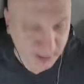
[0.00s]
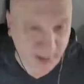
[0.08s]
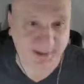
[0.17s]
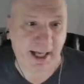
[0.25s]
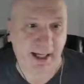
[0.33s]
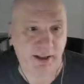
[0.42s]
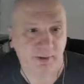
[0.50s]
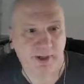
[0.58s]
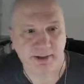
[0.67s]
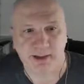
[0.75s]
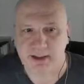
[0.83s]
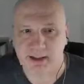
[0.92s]
you're exactly
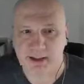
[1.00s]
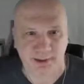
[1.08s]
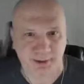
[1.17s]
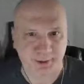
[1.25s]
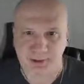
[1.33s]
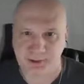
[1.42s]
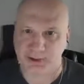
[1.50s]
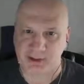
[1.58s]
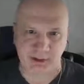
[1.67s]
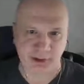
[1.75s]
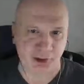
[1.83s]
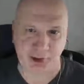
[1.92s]
right that
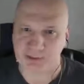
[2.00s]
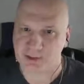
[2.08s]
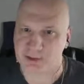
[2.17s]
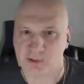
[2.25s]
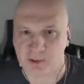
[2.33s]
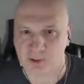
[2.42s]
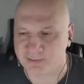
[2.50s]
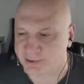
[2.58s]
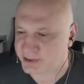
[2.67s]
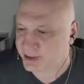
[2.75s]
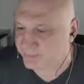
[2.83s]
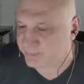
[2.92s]
the show's so
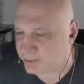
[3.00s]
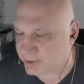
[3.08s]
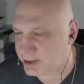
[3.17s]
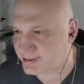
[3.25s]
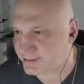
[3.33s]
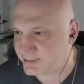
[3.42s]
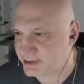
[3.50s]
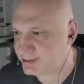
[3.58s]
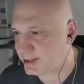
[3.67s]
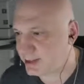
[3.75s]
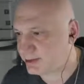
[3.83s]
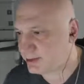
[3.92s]
overstuffed with
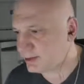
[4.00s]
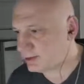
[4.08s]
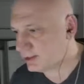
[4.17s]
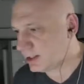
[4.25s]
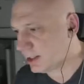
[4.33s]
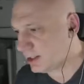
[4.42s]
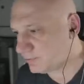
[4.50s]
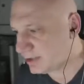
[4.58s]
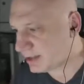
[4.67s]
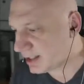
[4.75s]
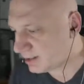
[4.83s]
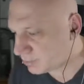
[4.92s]
awesomeness that
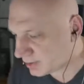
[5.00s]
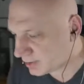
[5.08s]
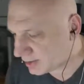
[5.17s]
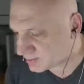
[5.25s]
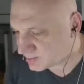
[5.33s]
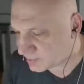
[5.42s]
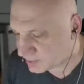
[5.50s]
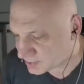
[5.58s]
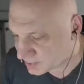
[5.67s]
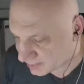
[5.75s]
they had to pre-announce.